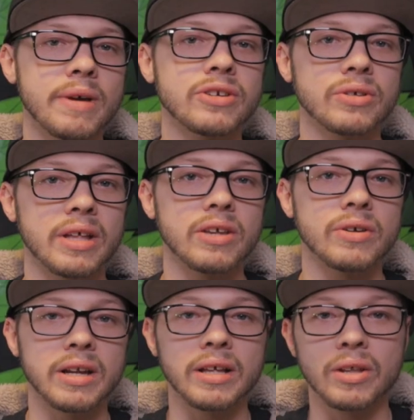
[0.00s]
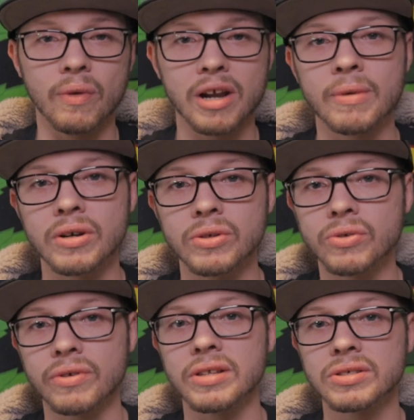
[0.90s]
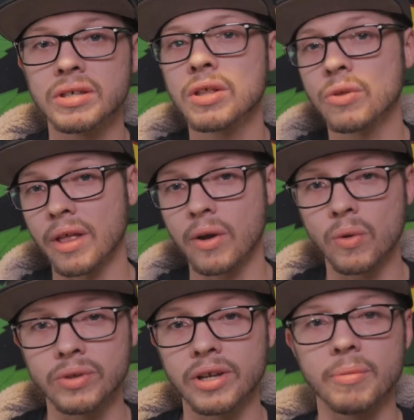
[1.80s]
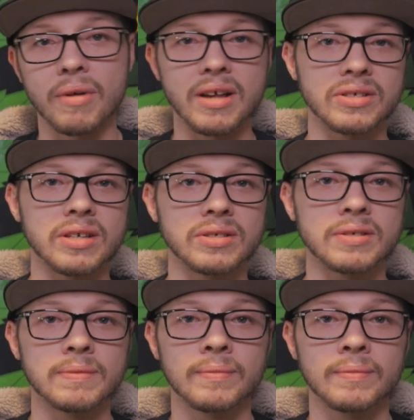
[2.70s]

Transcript: make sure that you're getting the right amount of nutrients through that whole entire process.